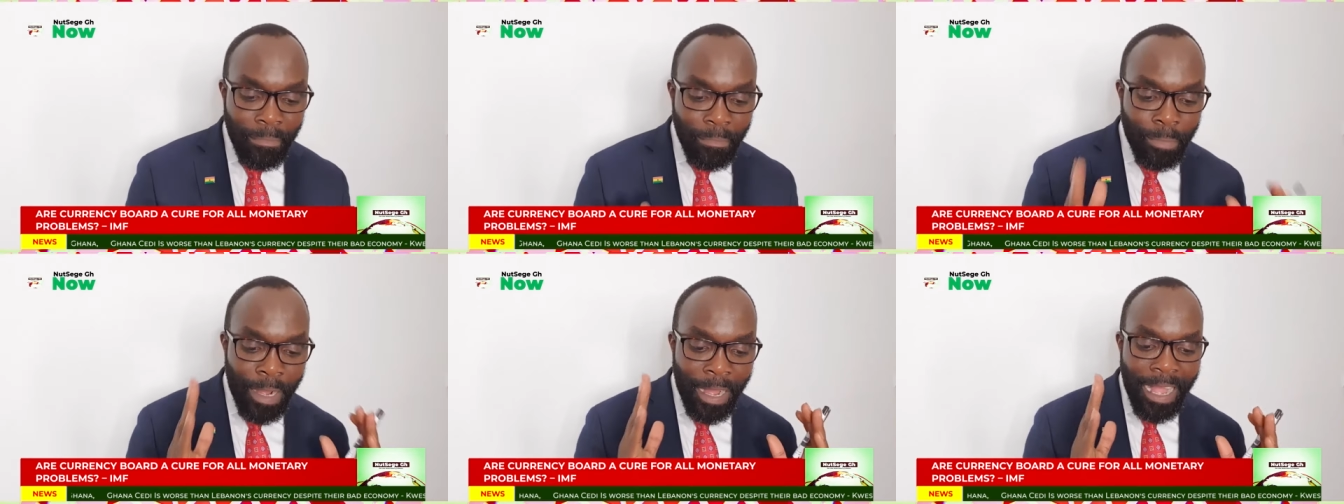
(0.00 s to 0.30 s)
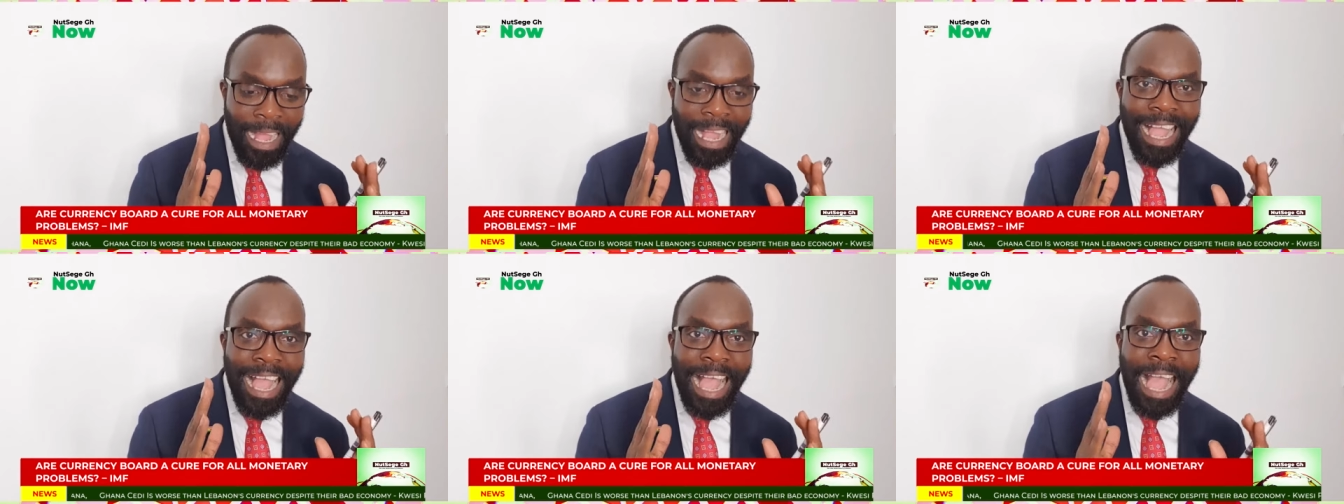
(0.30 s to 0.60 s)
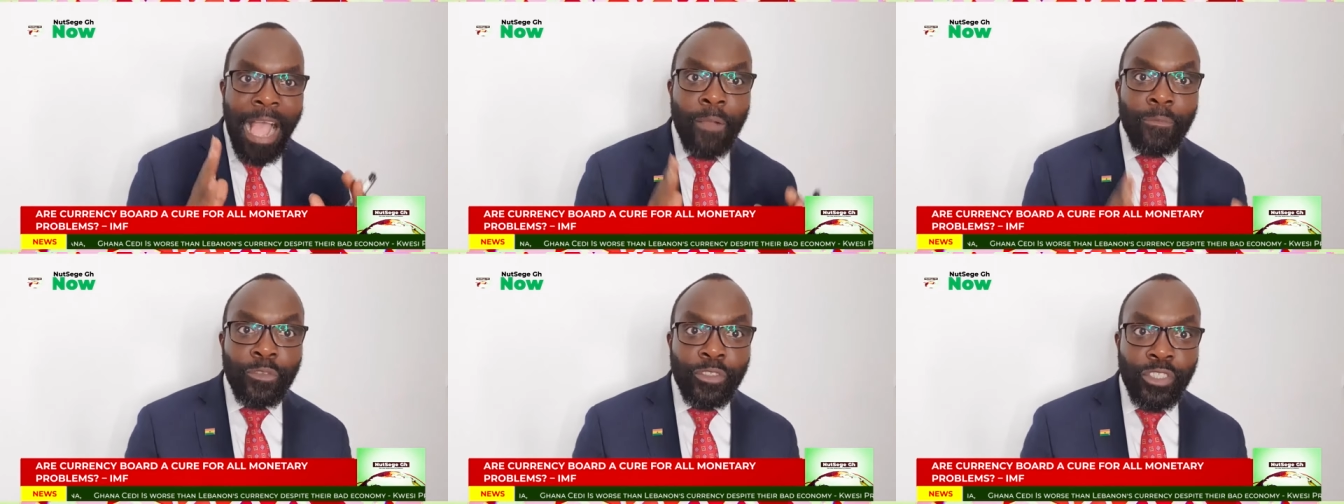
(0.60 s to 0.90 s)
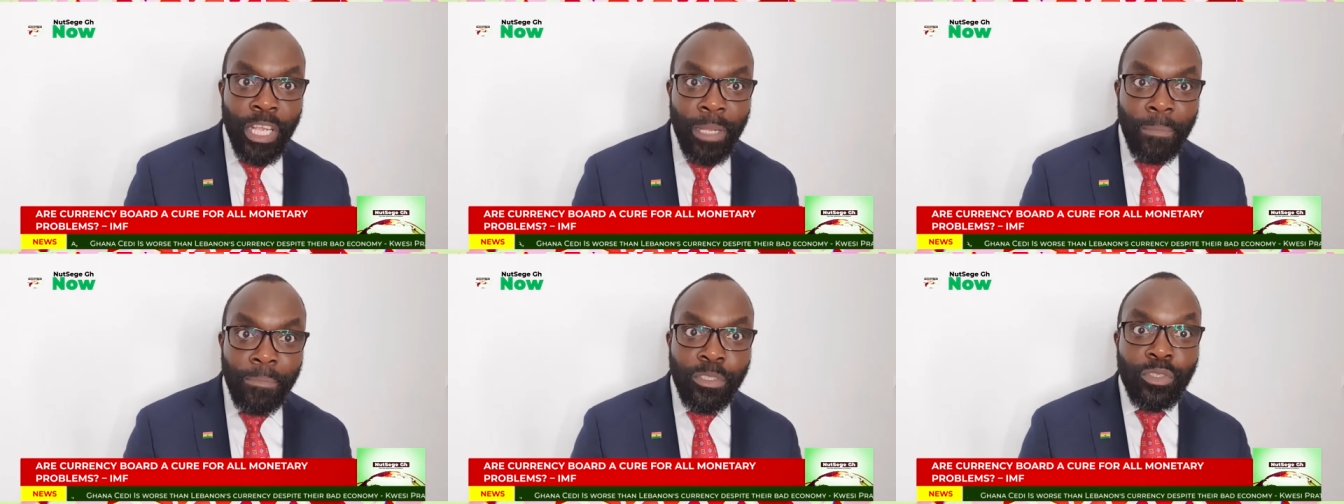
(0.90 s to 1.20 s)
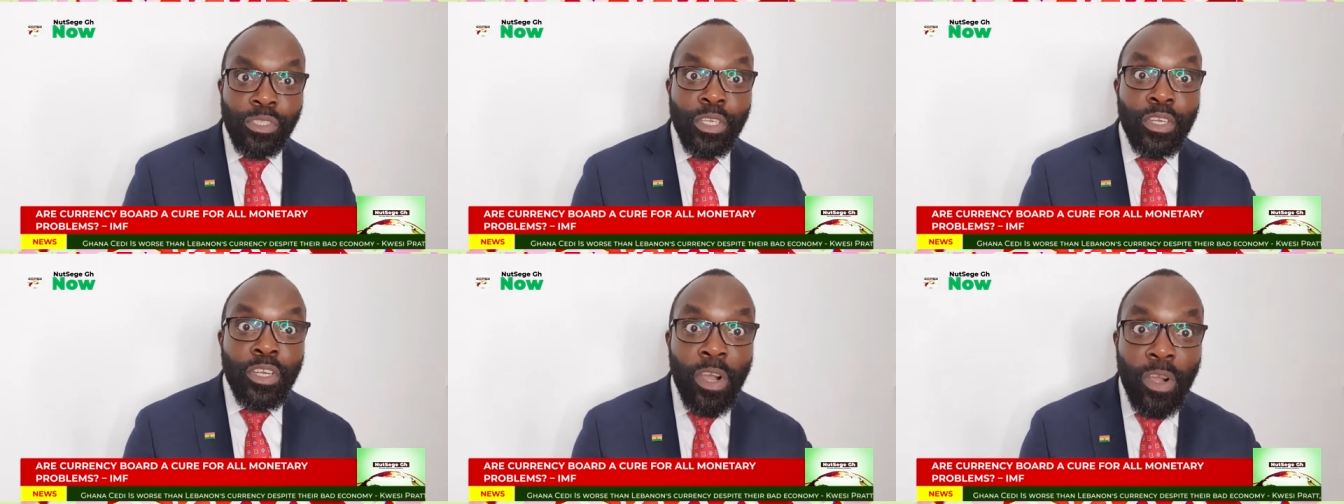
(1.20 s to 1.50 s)
but I've jumped to
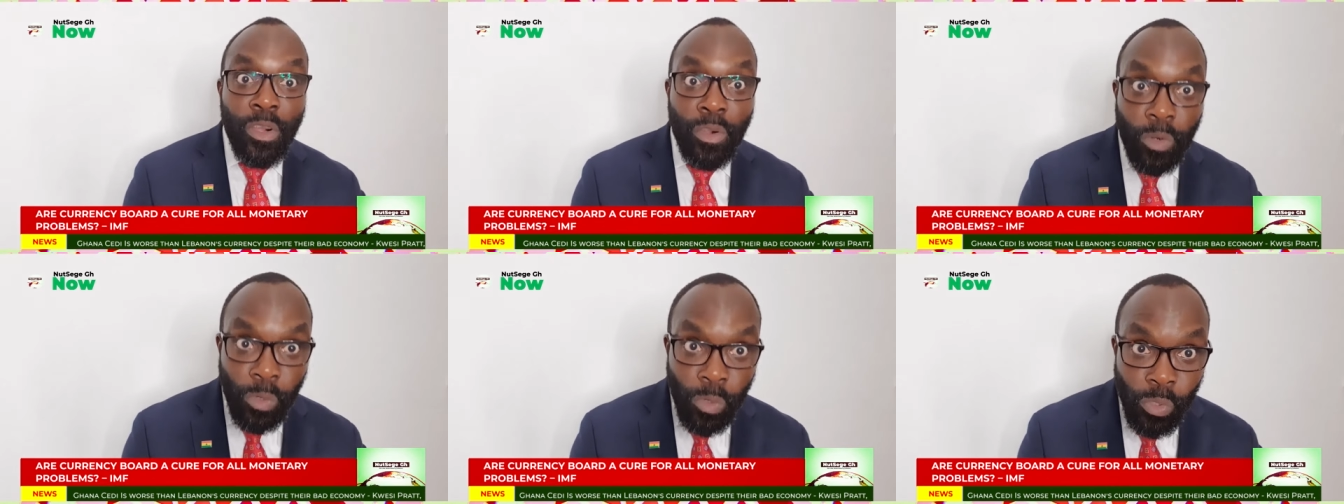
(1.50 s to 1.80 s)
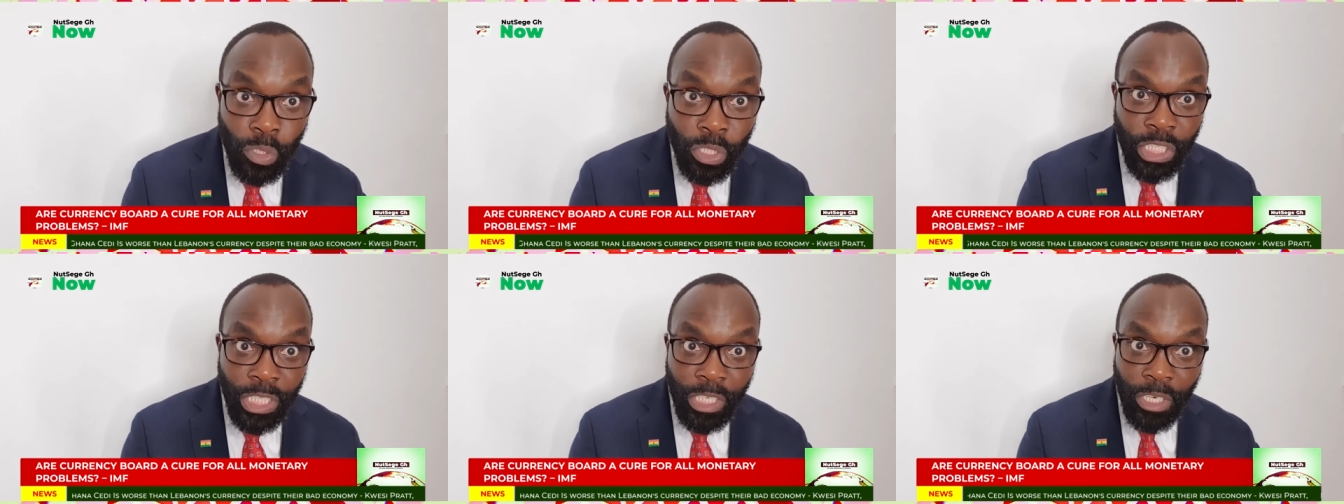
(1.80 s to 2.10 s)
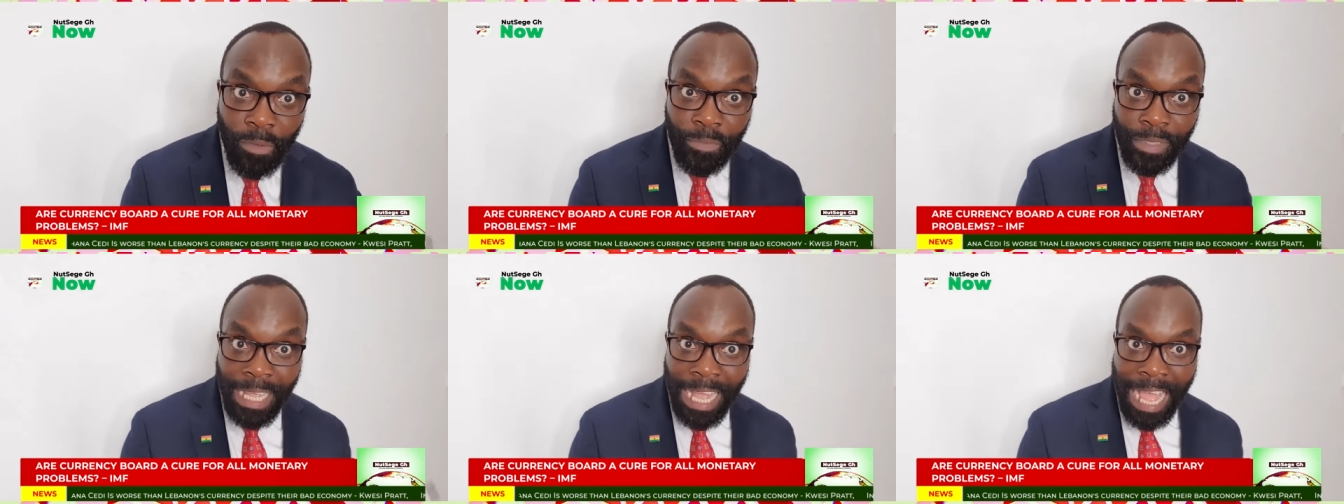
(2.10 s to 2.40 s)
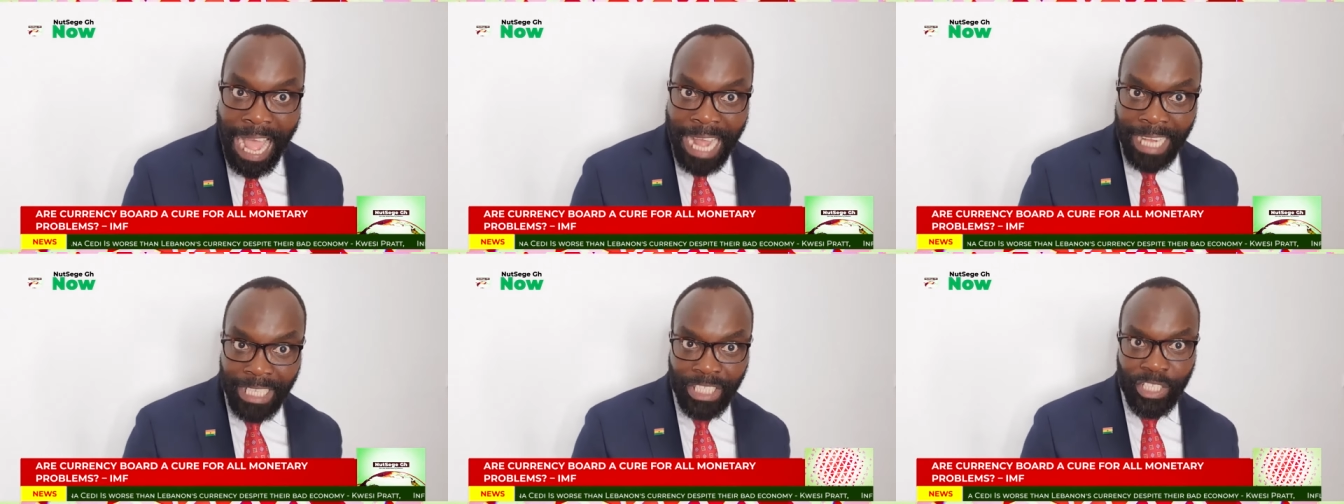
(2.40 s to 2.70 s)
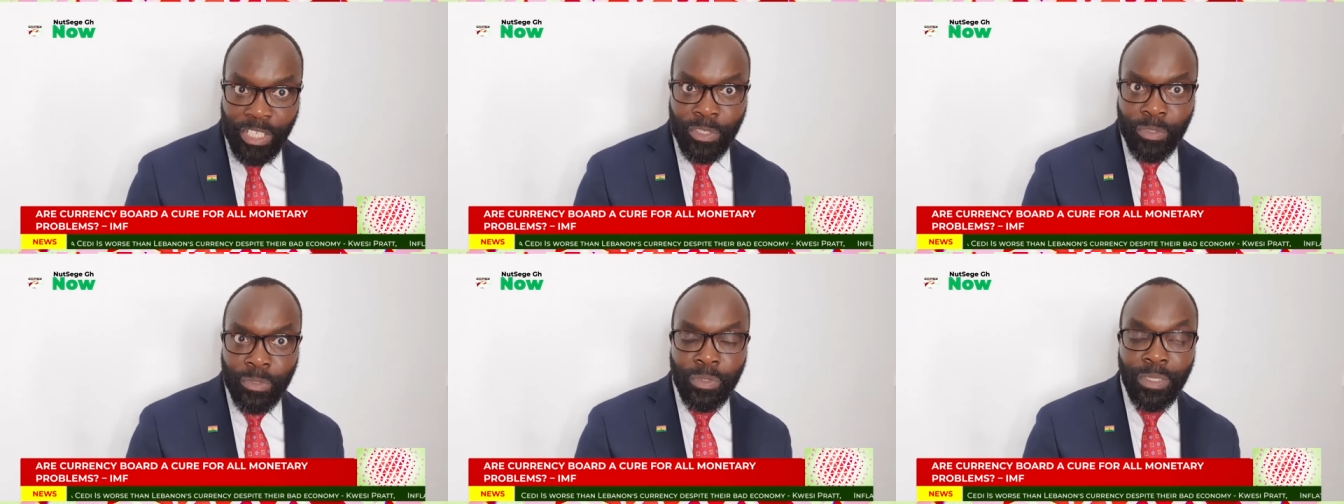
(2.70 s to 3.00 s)
the conclusion of that
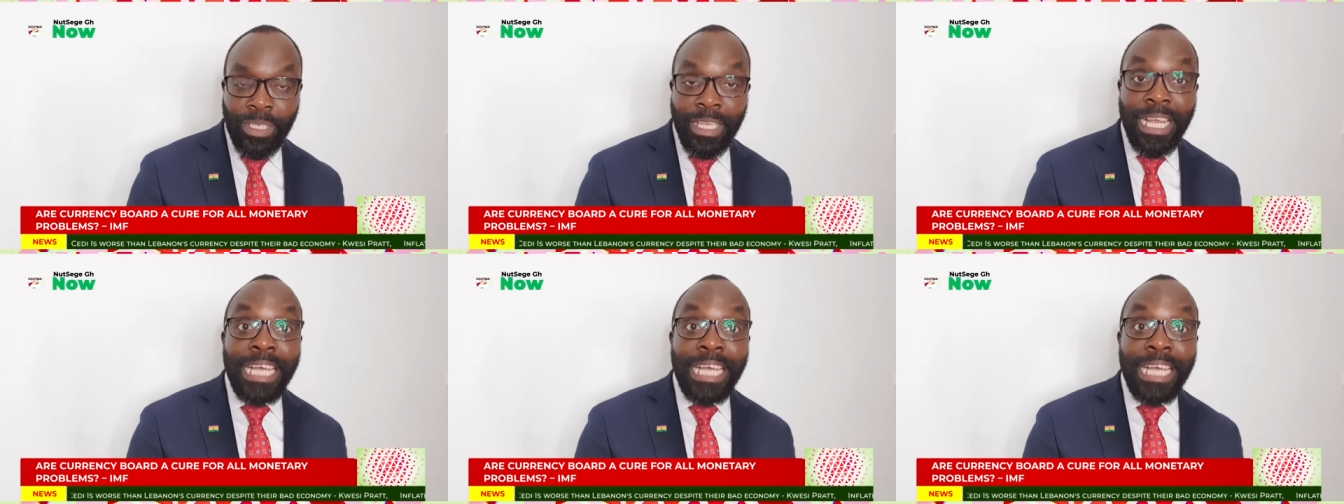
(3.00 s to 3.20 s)
article